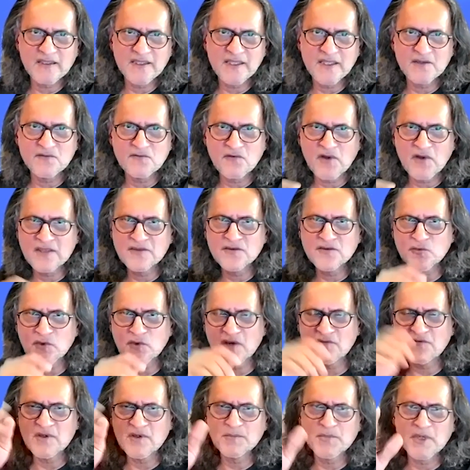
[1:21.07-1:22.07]
They'd run through
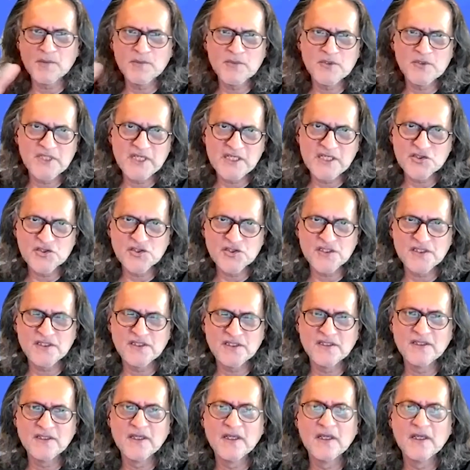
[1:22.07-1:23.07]
every permutation.